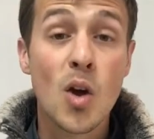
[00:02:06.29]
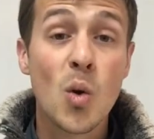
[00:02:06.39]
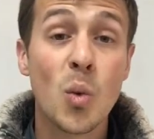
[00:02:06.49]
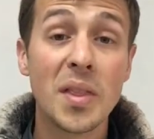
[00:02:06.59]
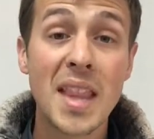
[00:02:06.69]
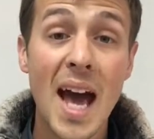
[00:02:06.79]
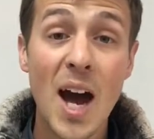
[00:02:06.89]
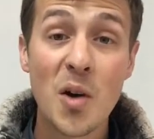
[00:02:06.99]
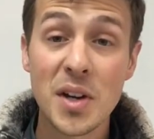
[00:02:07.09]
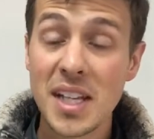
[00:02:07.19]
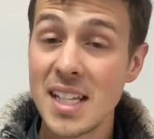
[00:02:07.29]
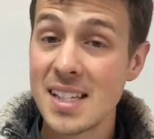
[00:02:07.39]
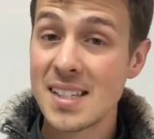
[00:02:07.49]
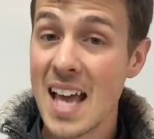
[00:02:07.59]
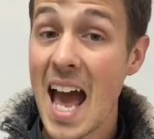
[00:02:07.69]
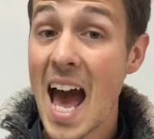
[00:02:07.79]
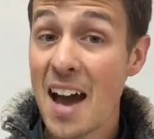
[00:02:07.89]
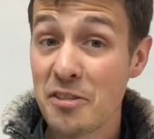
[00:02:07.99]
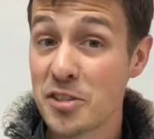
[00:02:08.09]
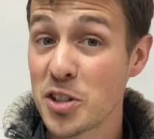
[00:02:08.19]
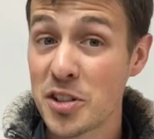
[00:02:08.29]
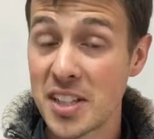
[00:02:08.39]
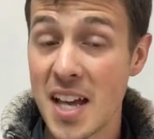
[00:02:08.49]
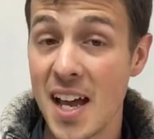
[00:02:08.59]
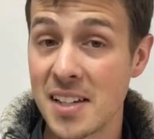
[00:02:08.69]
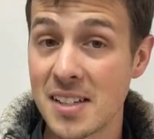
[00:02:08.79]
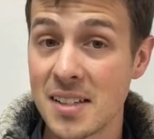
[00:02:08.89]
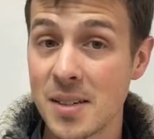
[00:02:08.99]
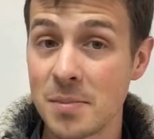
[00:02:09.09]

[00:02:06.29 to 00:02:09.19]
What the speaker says: Well, now it is after the test.